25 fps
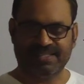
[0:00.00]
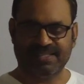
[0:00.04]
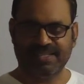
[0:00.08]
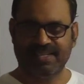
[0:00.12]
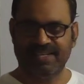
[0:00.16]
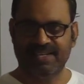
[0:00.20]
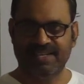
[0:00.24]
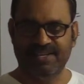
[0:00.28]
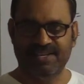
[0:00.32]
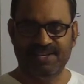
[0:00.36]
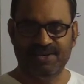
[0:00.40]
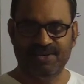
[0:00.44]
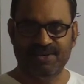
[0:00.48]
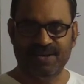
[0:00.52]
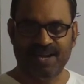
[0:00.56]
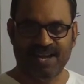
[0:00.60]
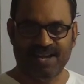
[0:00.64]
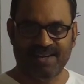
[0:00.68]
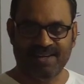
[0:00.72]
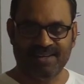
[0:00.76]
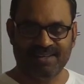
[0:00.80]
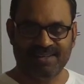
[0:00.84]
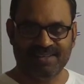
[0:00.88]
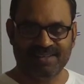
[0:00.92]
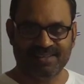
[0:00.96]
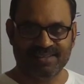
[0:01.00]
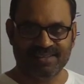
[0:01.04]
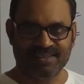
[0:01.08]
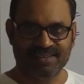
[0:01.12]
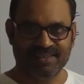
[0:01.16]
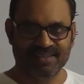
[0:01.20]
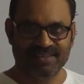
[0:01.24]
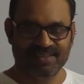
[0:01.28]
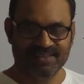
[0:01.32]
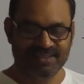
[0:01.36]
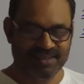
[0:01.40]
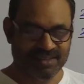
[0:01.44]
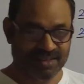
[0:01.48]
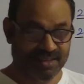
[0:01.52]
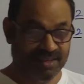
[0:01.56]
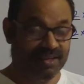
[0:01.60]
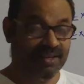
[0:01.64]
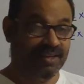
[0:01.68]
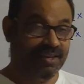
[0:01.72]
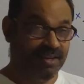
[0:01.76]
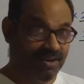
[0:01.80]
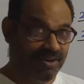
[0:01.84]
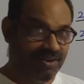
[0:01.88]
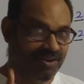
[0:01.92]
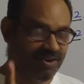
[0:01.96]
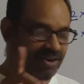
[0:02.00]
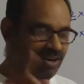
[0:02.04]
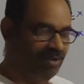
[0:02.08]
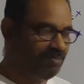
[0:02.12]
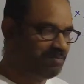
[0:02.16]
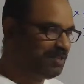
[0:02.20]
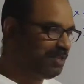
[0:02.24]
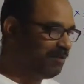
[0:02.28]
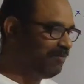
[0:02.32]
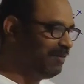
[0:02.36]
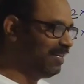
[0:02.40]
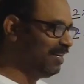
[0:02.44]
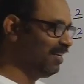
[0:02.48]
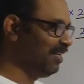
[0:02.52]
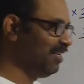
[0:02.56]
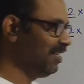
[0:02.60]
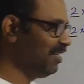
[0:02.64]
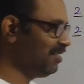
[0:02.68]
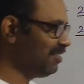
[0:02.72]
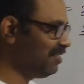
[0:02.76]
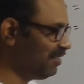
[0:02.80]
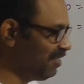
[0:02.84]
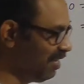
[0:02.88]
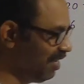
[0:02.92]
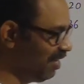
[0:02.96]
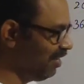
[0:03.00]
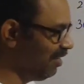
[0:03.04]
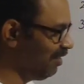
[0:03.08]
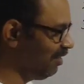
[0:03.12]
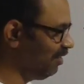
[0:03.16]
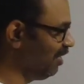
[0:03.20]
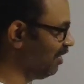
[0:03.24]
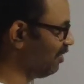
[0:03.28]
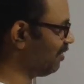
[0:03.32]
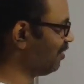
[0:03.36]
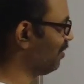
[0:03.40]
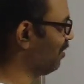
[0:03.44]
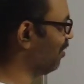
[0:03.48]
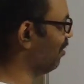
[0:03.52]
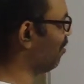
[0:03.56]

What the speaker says: standard you learned? Observe and understand. Let's